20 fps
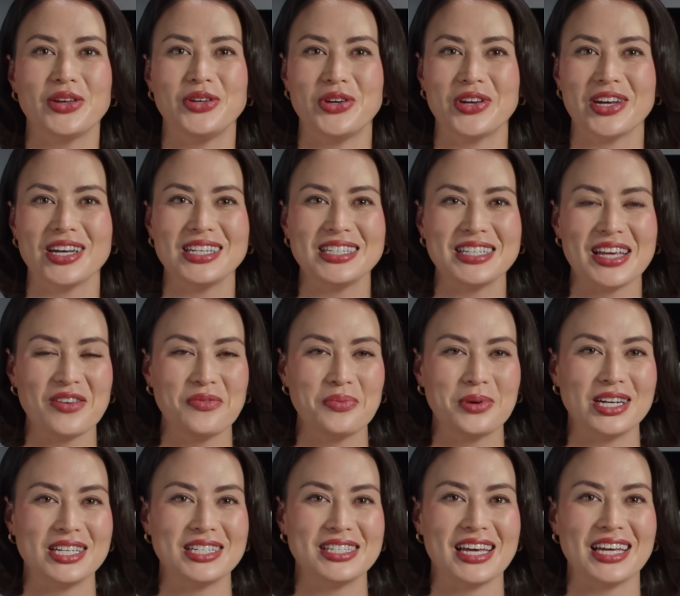You can save
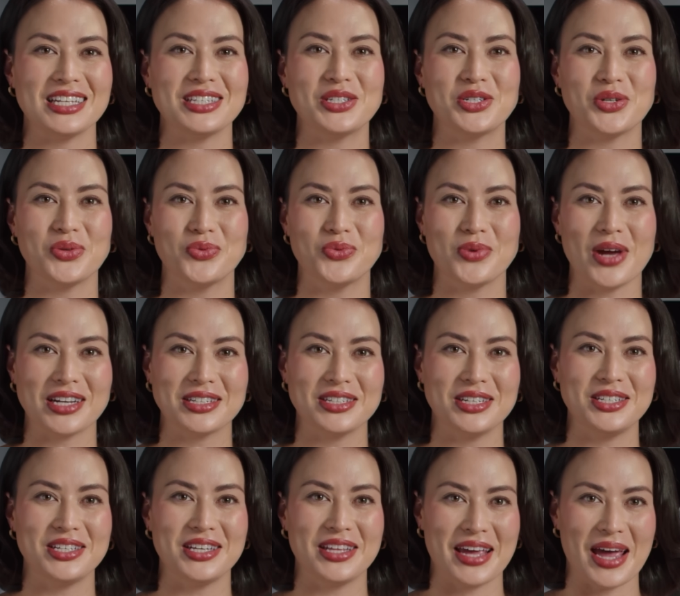presets
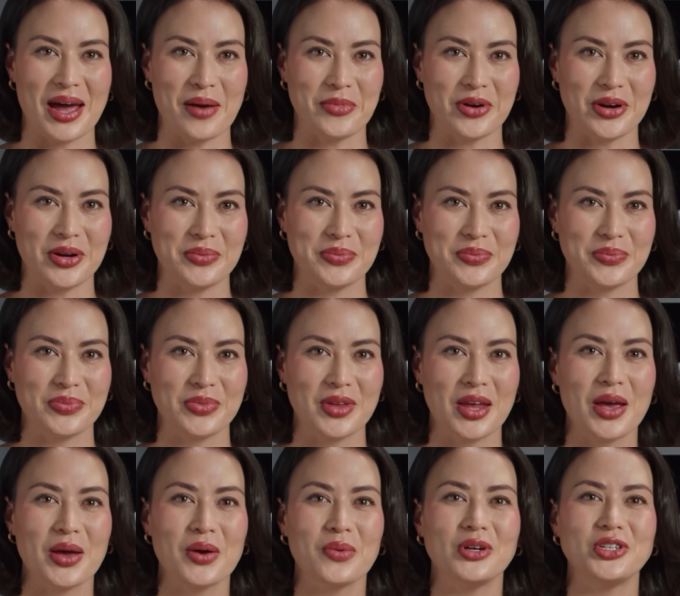directly to the camera,
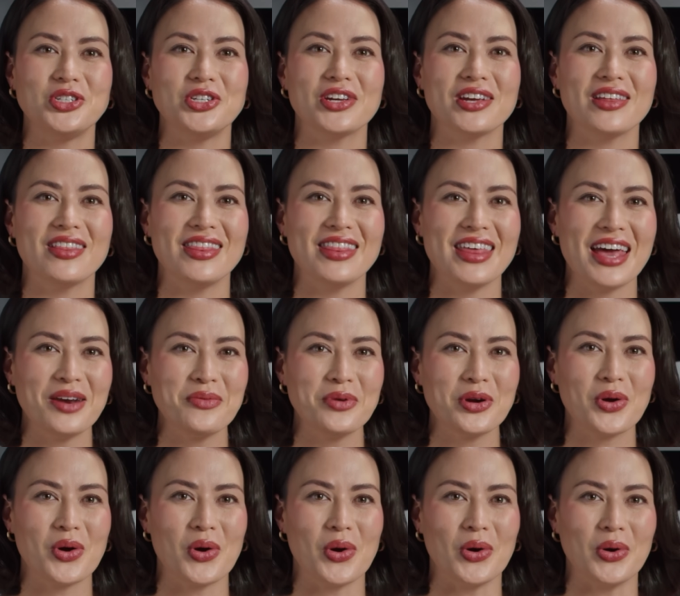which you can then
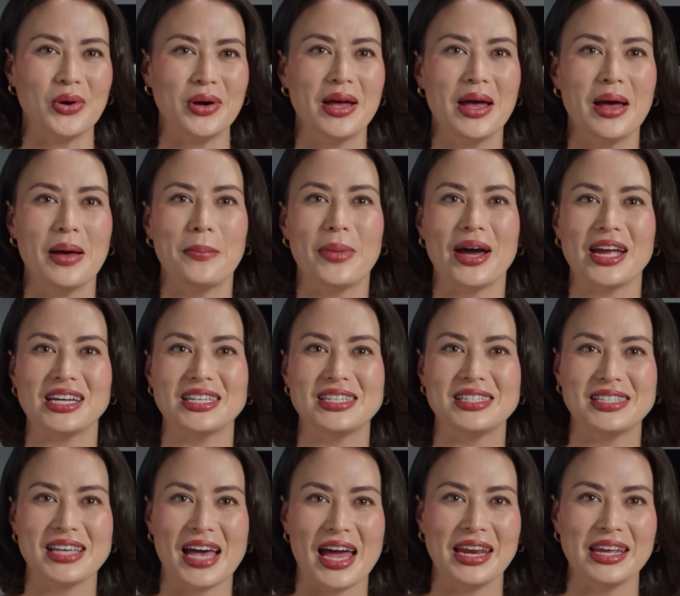recall by
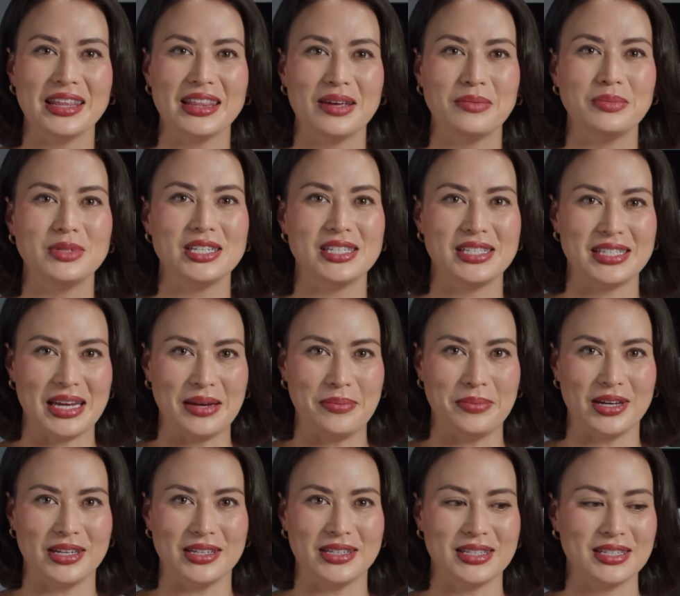assigning them to scene
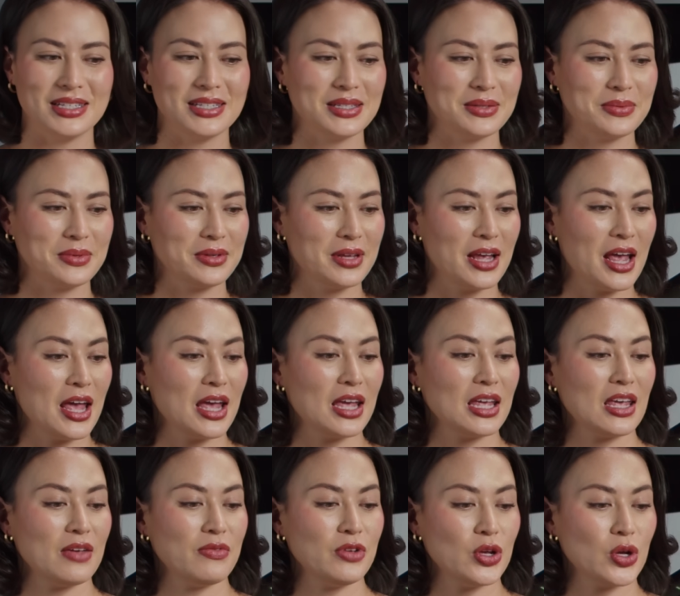buttons,
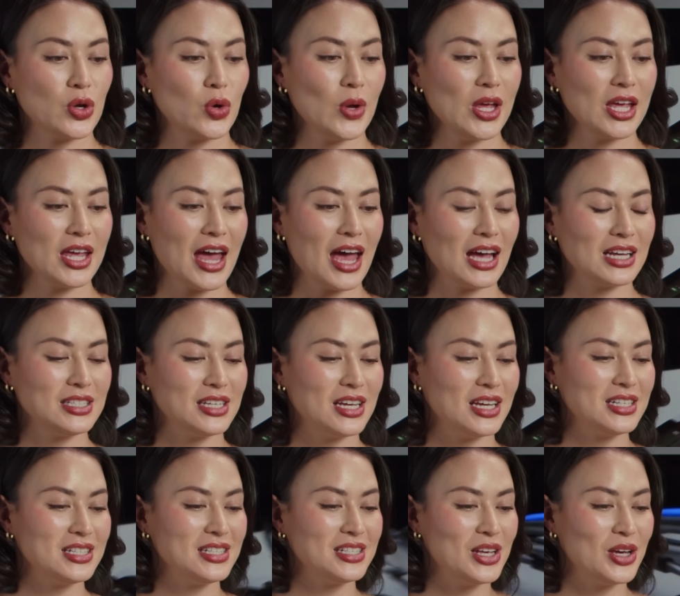giving you quick
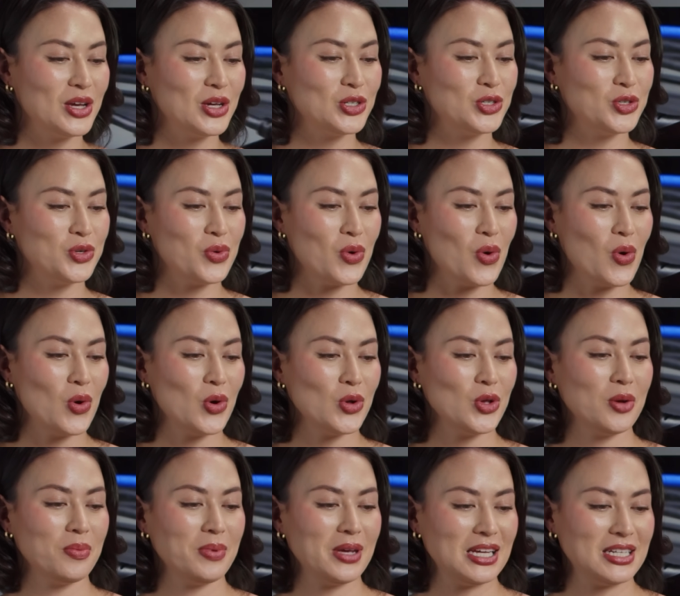access to all
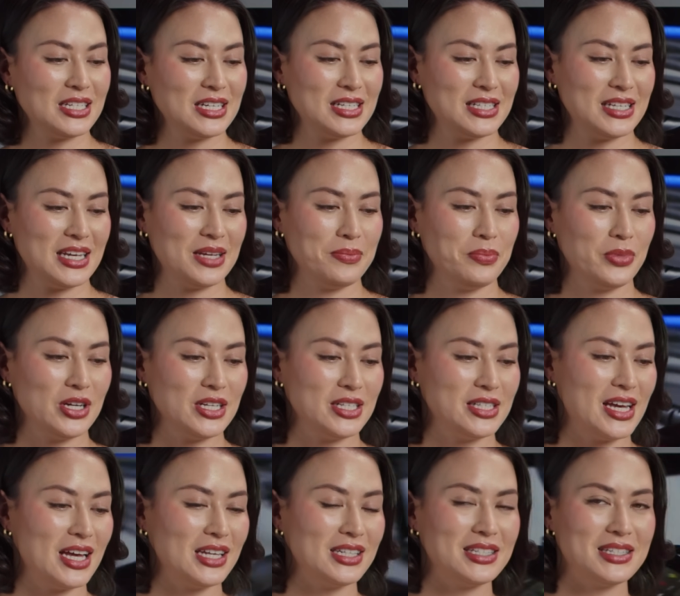your PTZ
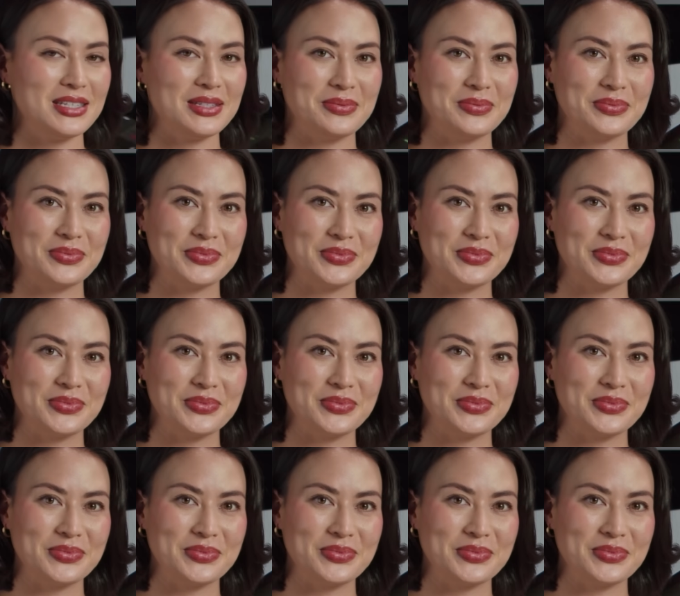presets.